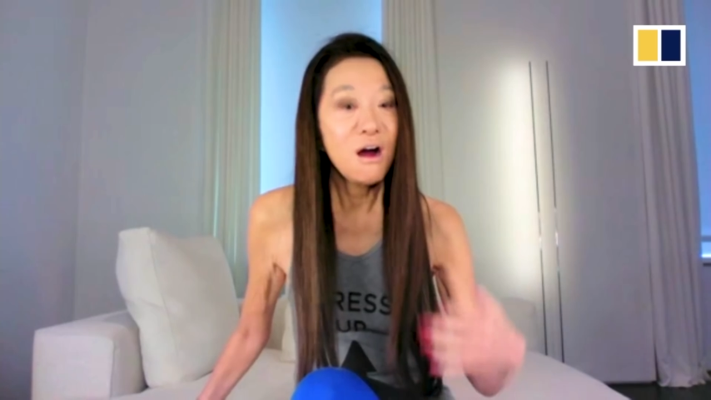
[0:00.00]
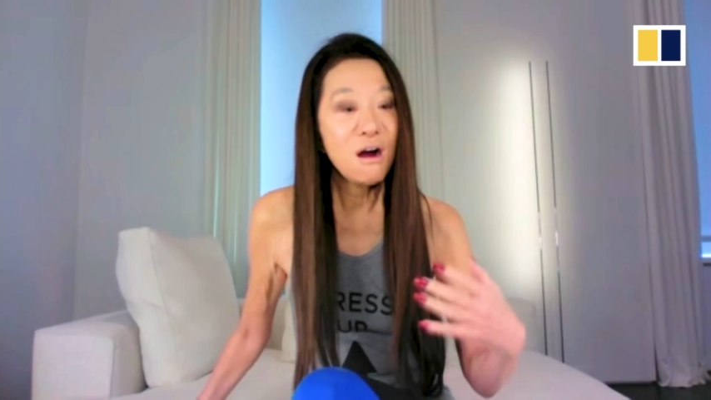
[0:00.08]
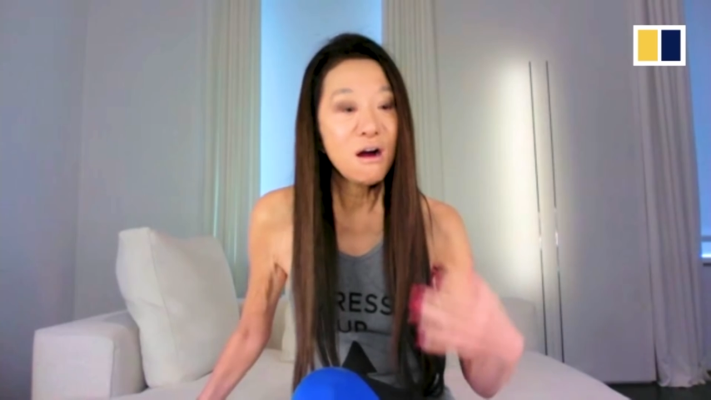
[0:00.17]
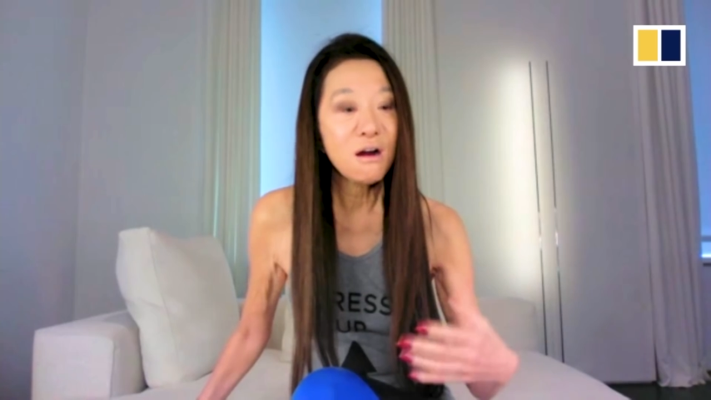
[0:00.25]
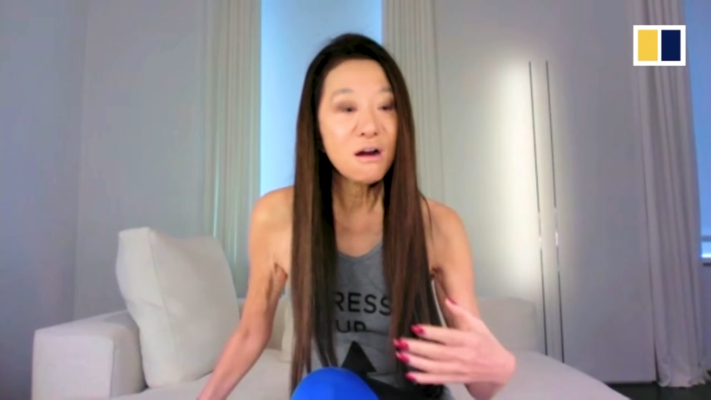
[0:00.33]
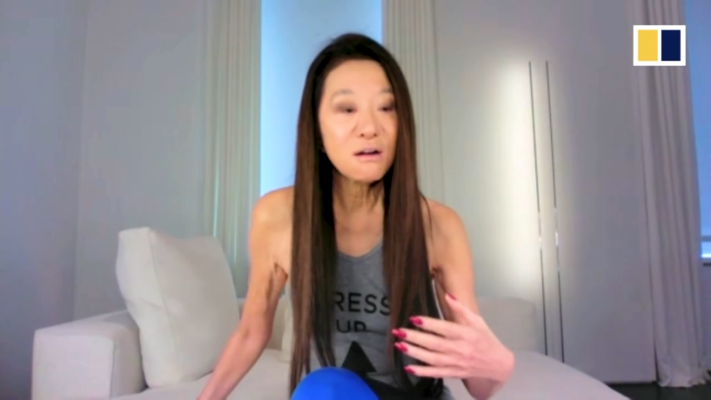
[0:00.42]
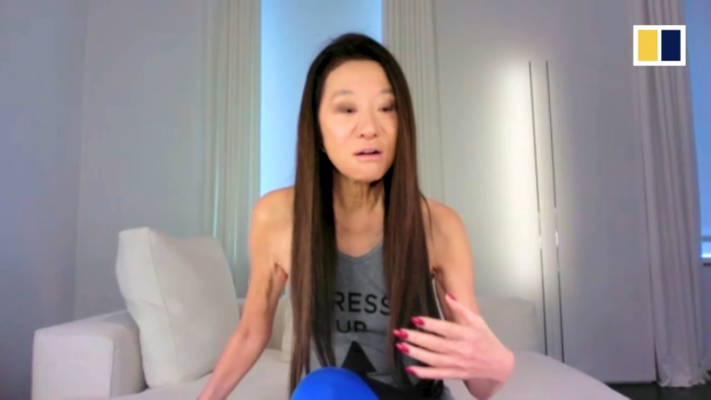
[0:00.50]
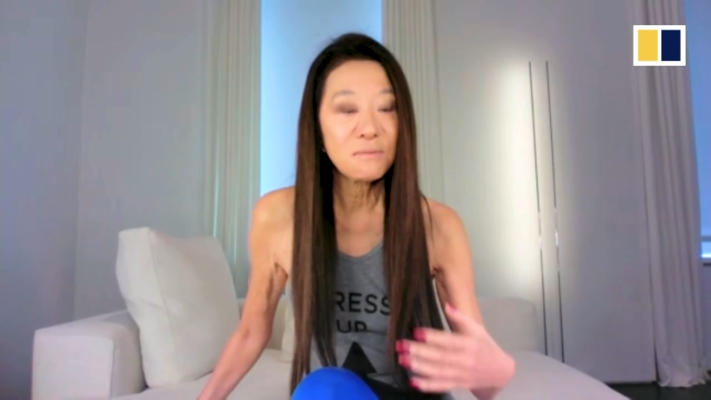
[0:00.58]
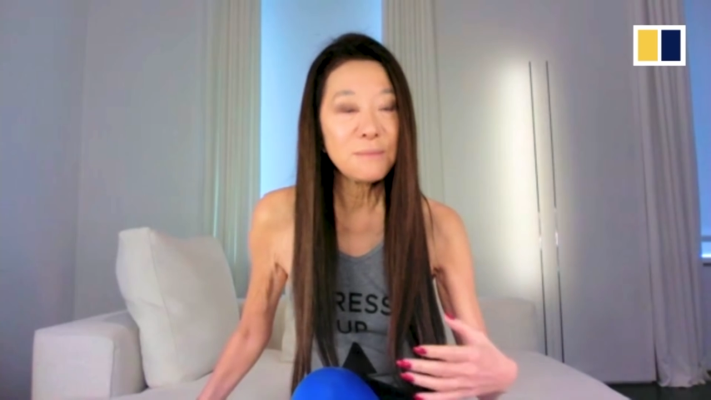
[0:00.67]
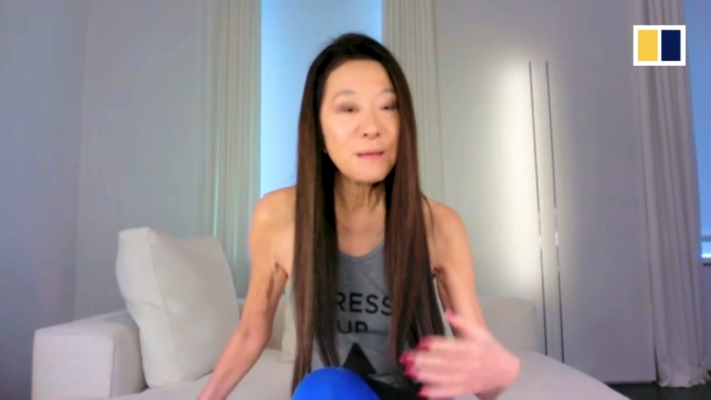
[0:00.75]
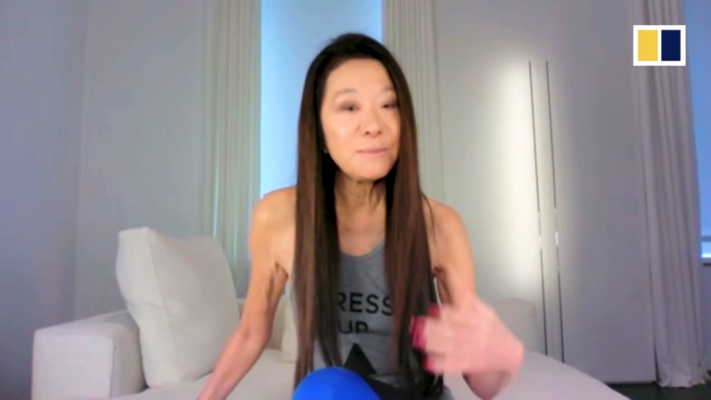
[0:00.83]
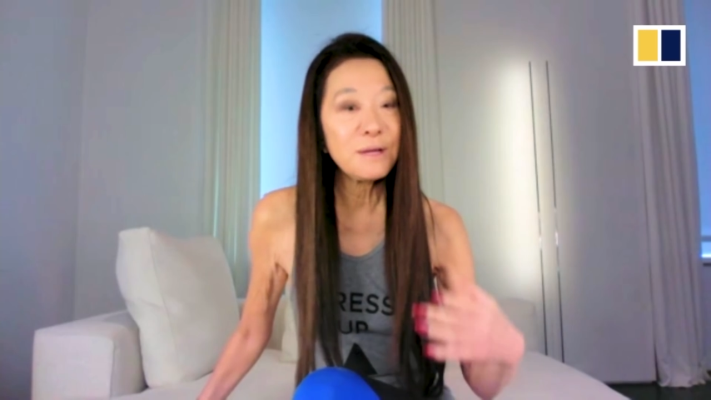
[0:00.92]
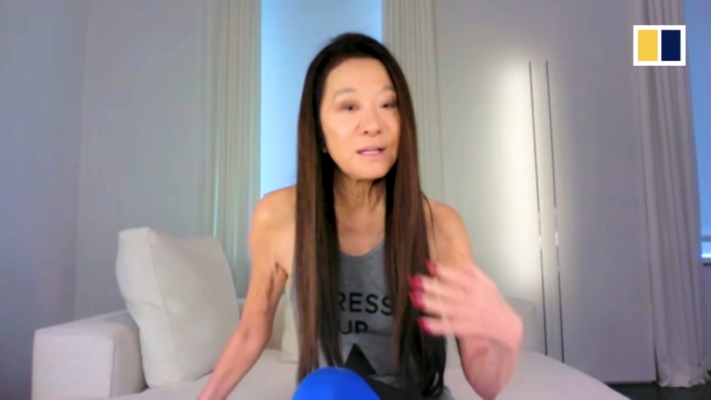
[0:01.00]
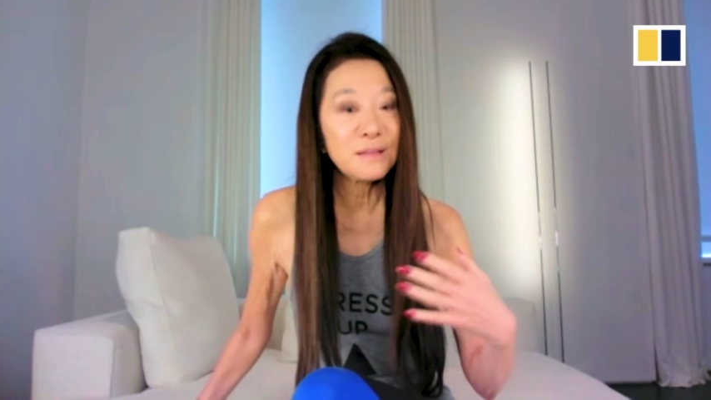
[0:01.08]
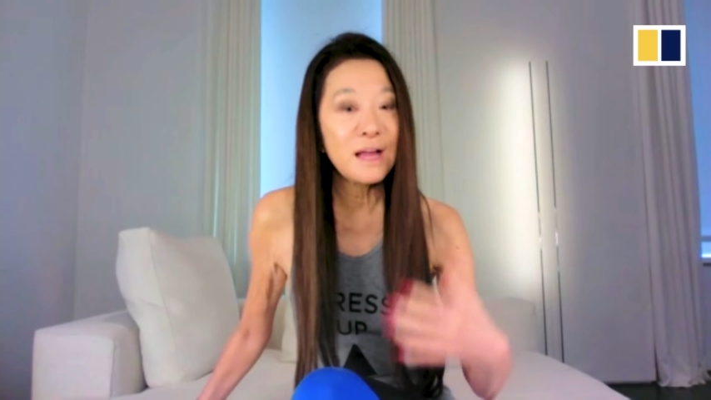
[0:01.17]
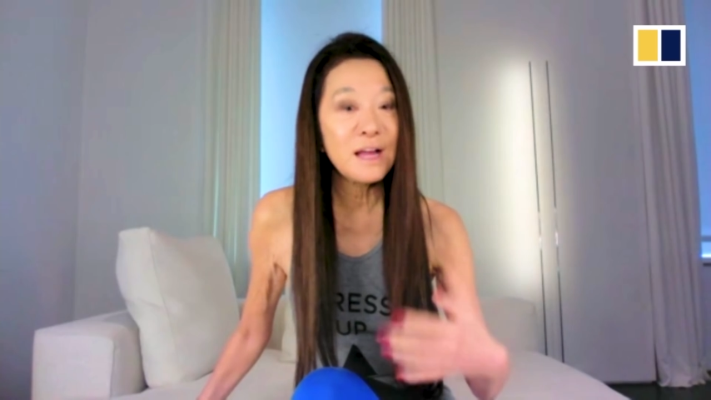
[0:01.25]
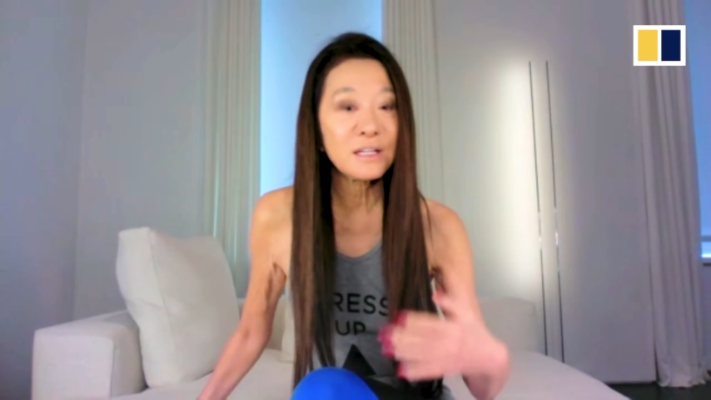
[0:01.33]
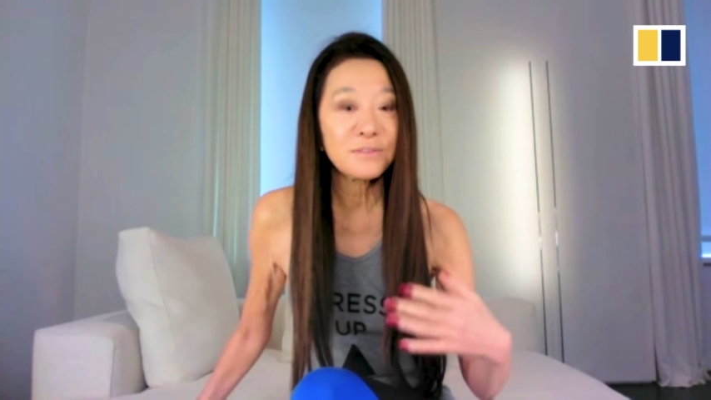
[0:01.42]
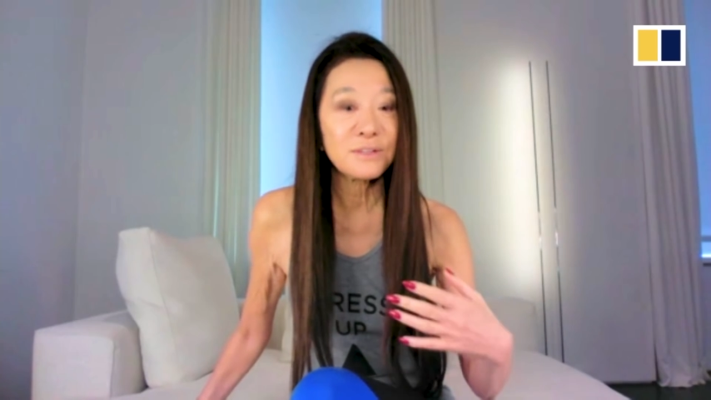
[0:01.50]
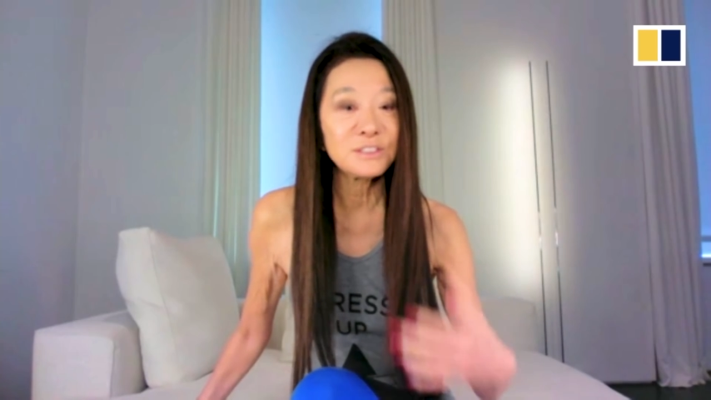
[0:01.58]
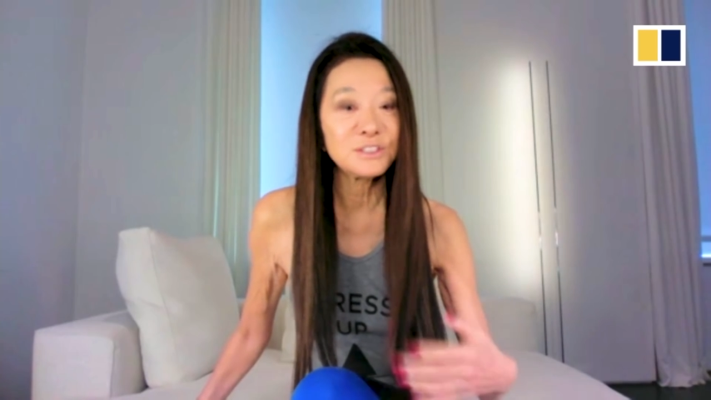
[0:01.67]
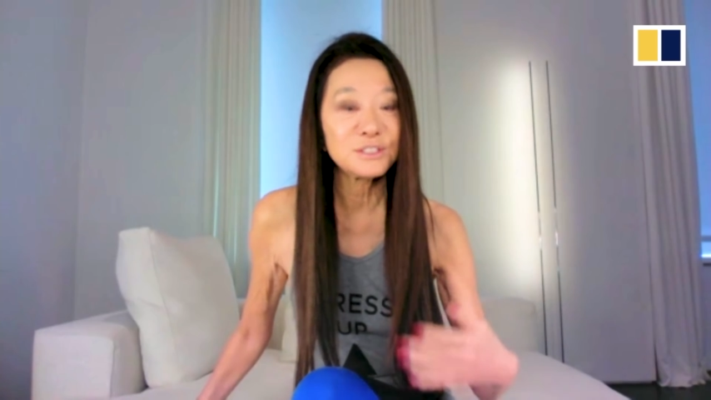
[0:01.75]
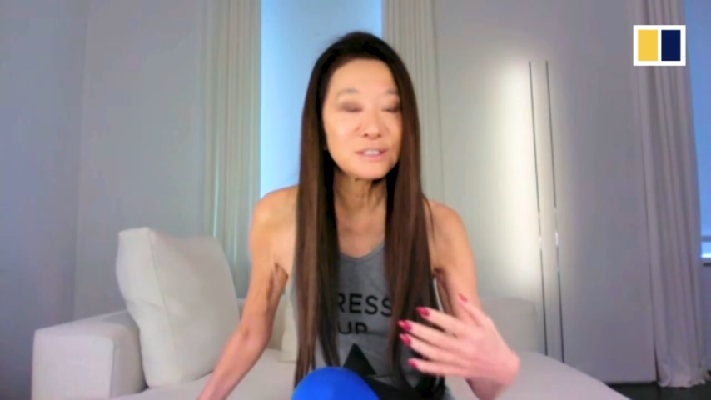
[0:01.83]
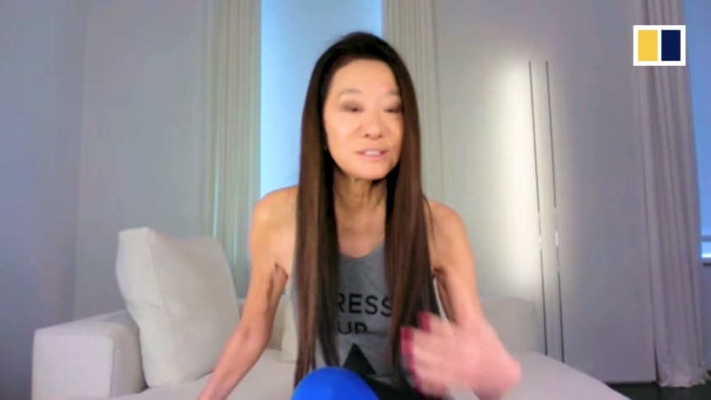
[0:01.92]
are maybe a lack of
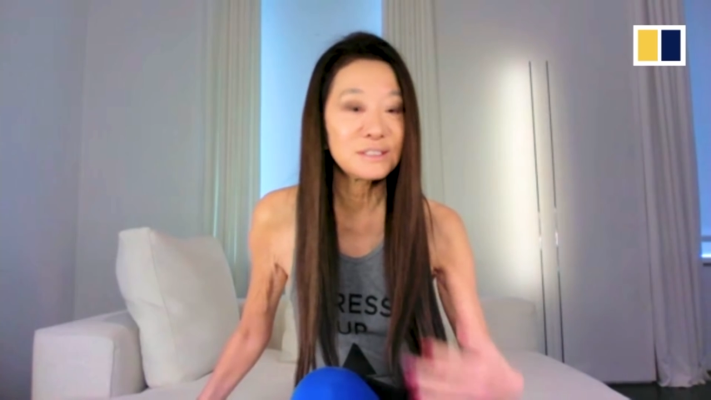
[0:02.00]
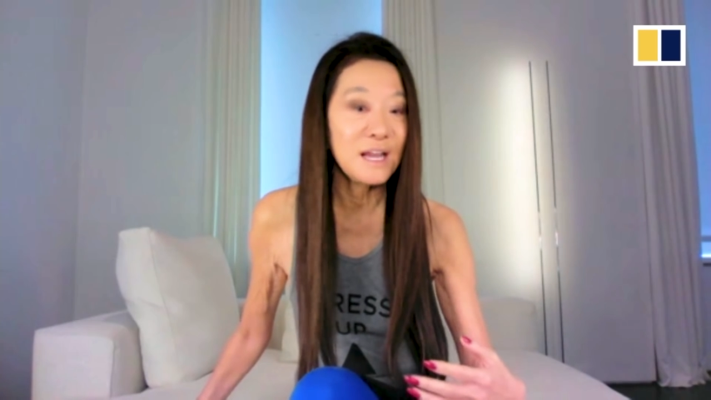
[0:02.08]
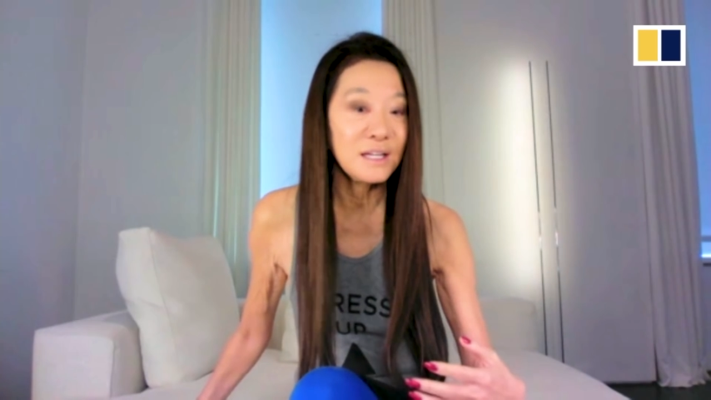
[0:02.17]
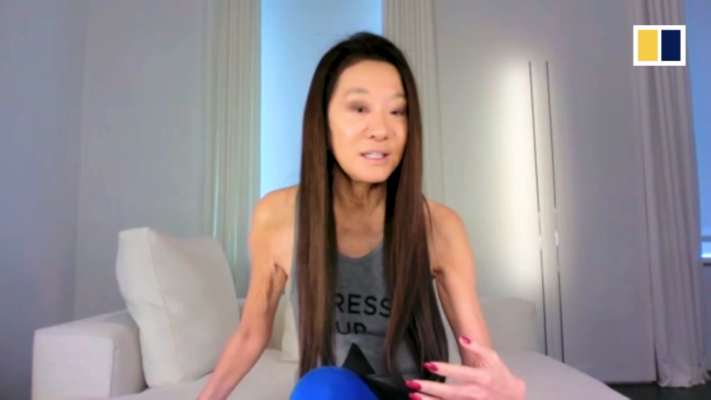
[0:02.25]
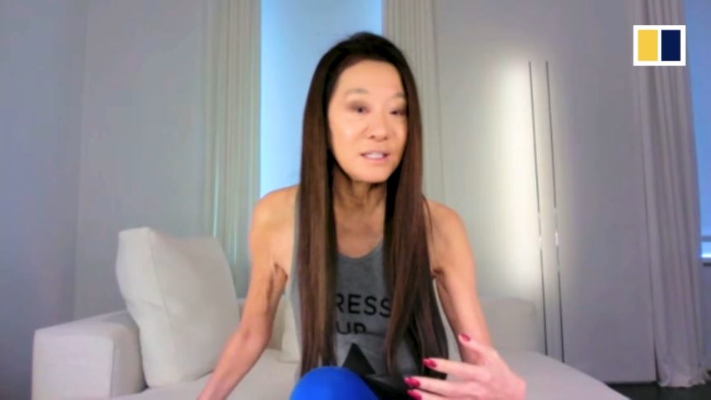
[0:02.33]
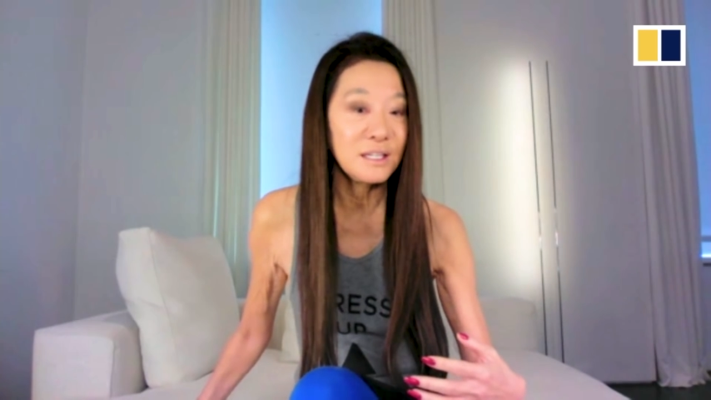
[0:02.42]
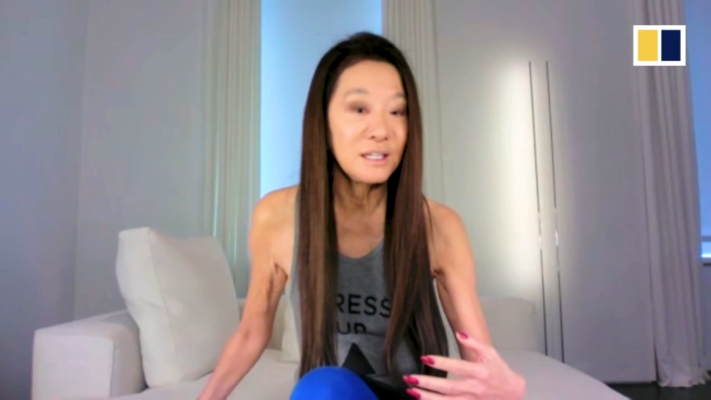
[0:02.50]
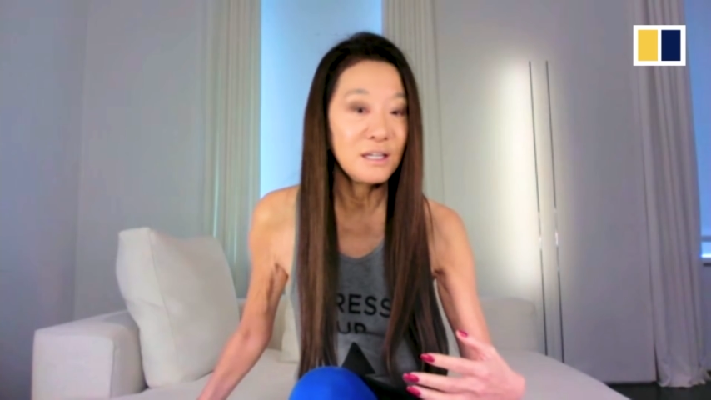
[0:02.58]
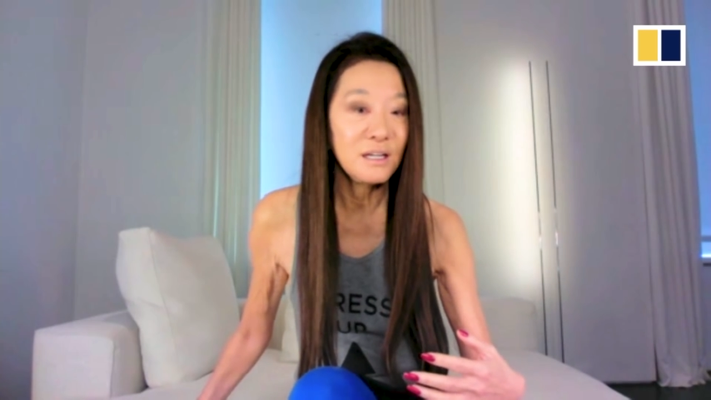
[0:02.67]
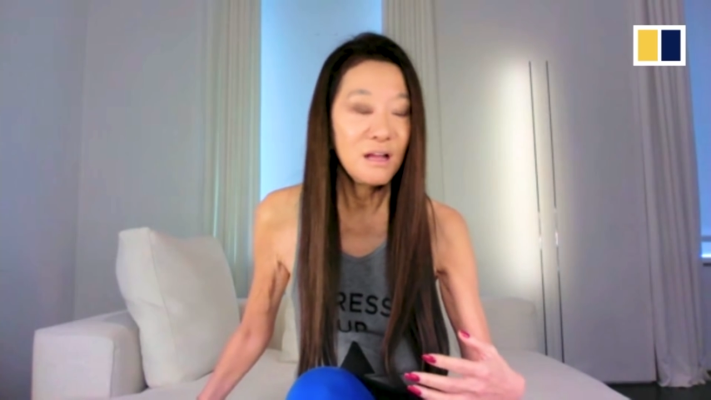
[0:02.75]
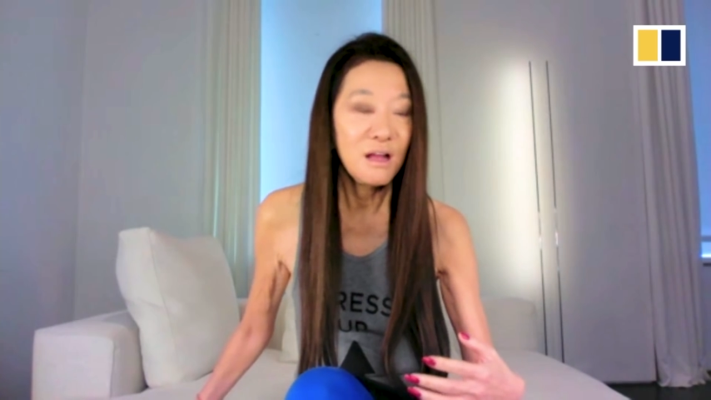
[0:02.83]
understanding